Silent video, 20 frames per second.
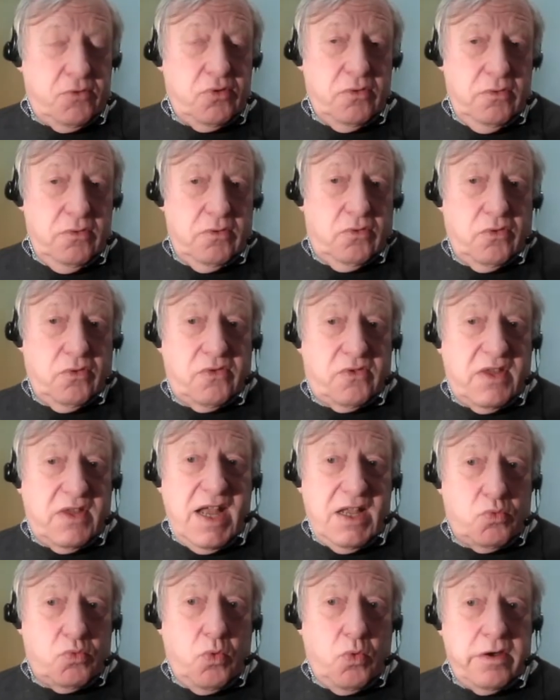to
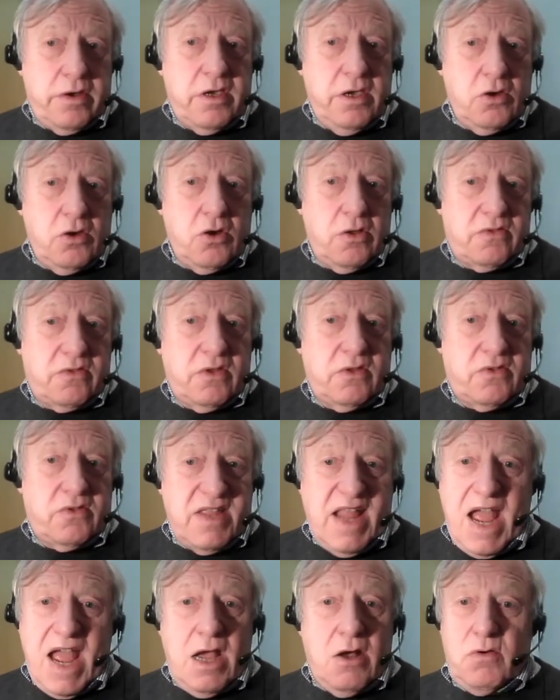start working on this
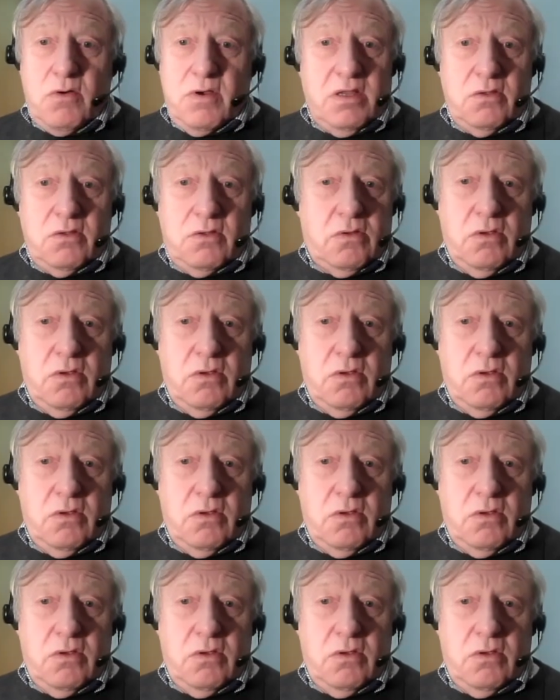now, and